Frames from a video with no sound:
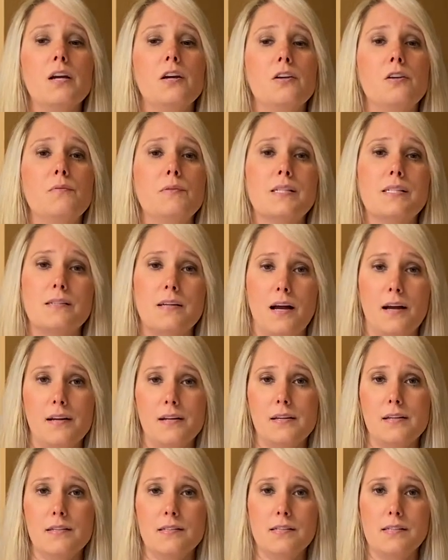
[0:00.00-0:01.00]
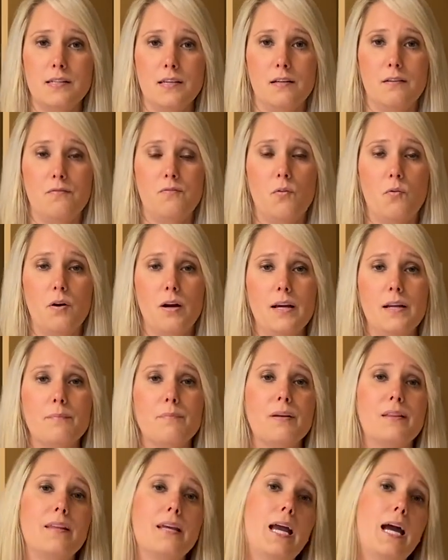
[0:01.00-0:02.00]
You would sign a consent for it,
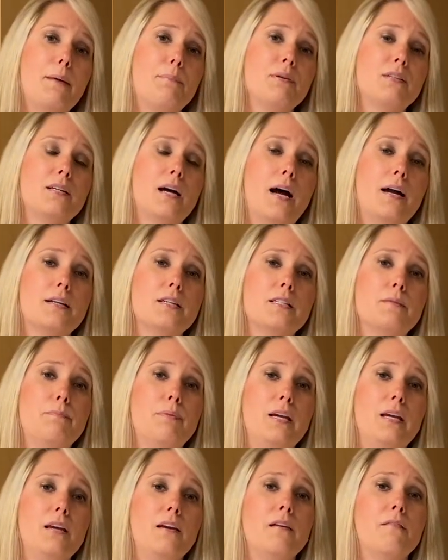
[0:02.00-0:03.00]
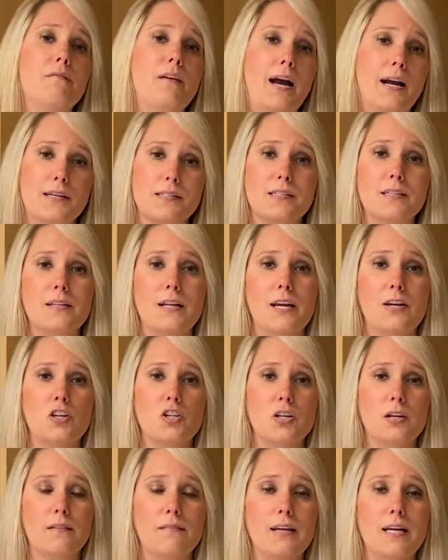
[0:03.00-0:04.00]
but the hepatitis B
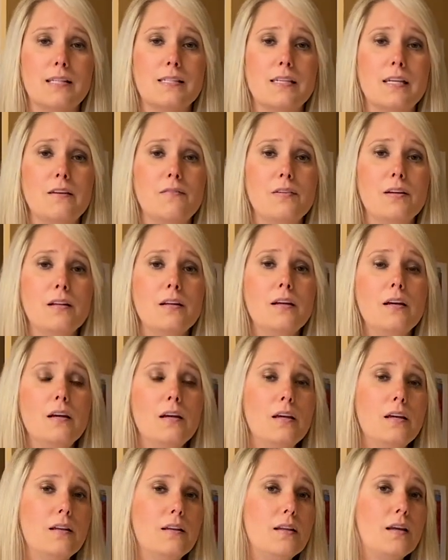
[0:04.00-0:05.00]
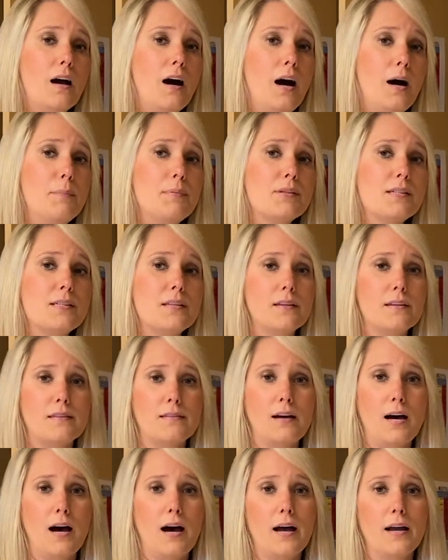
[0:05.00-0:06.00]
vaccination, that's given in the opposite
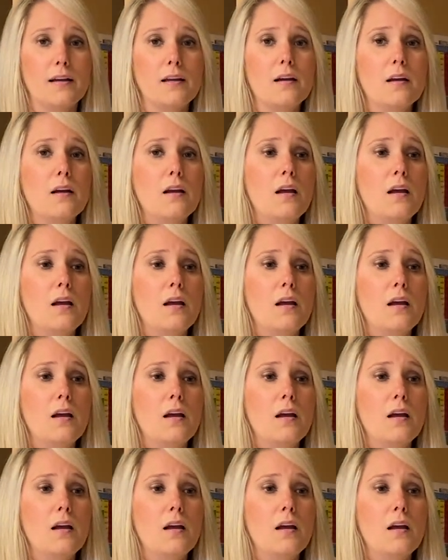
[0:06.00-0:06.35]
thigh